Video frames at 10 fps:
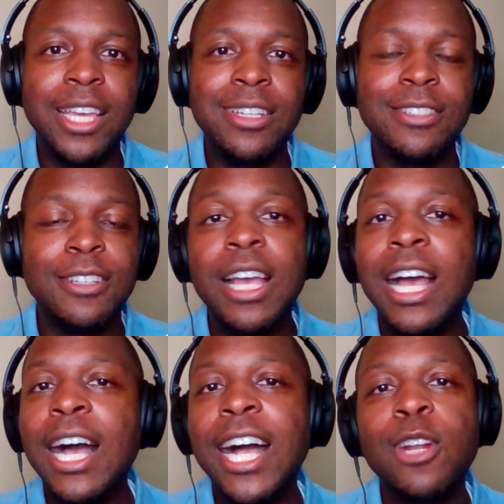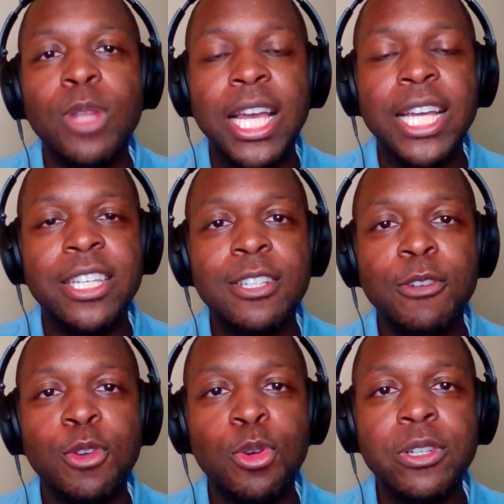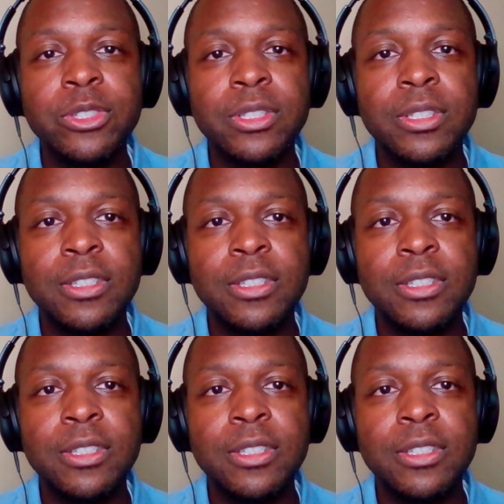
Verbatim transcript: it. I don't like it, of course.